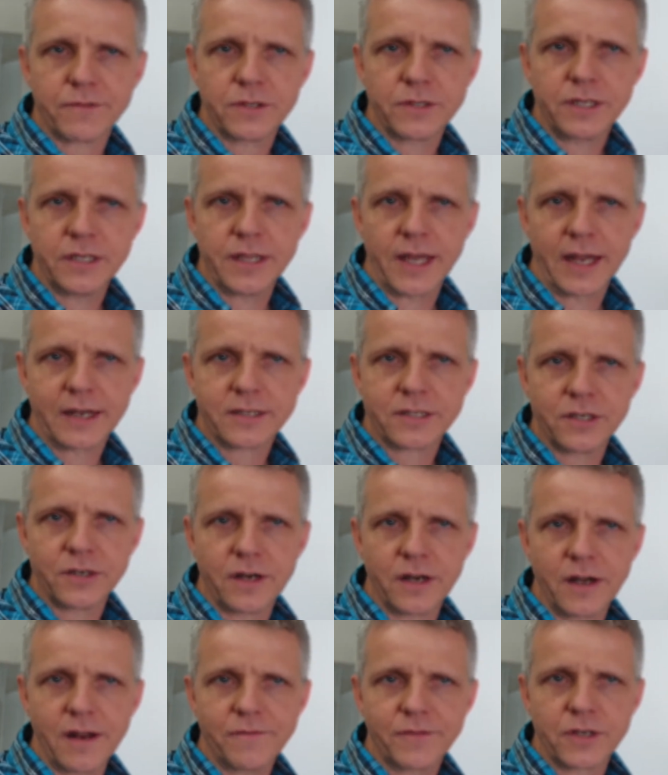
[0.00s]
You see that? So you
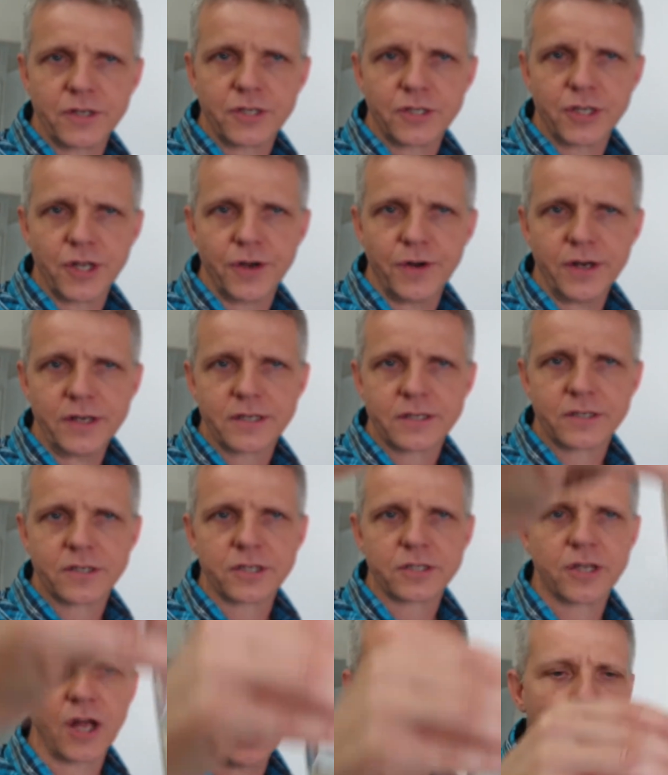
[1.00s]
don't have to stir it. It's
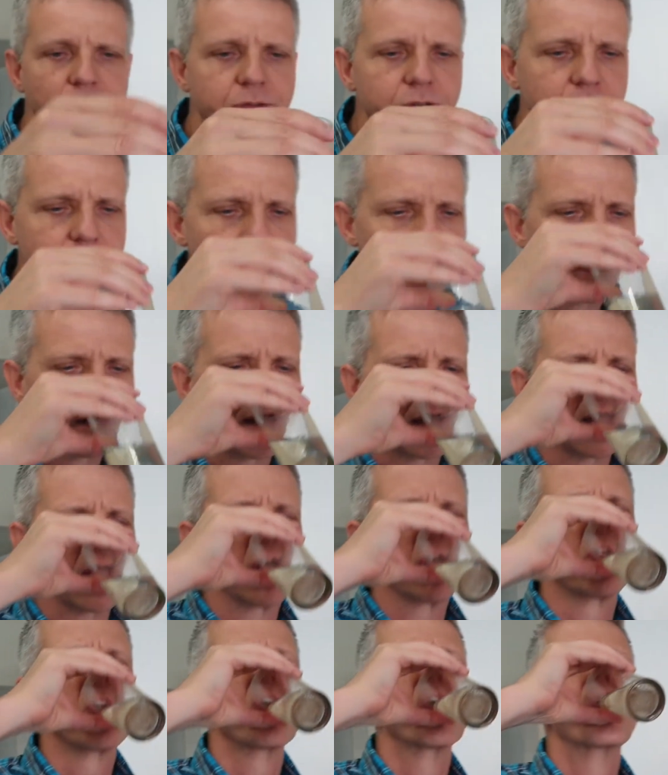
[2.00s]
dissolved. You drink it like
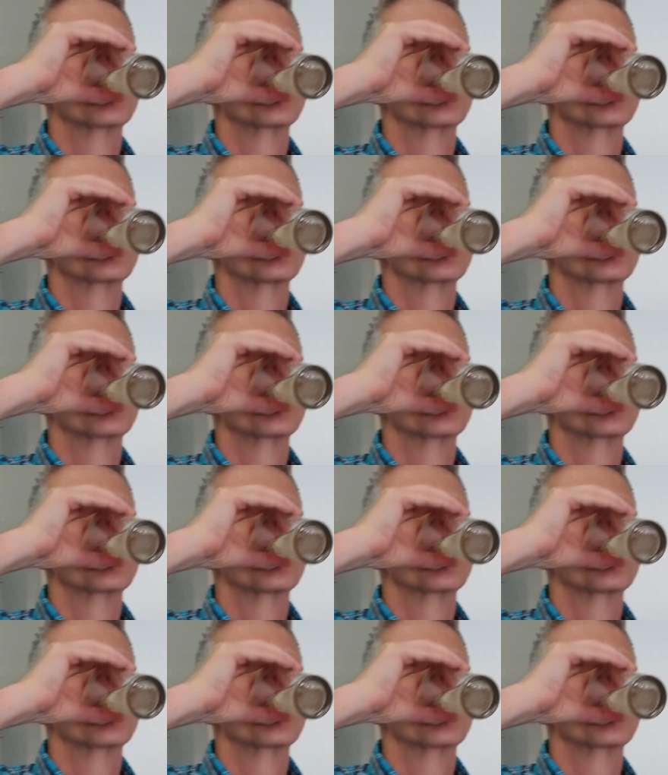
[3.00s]
that.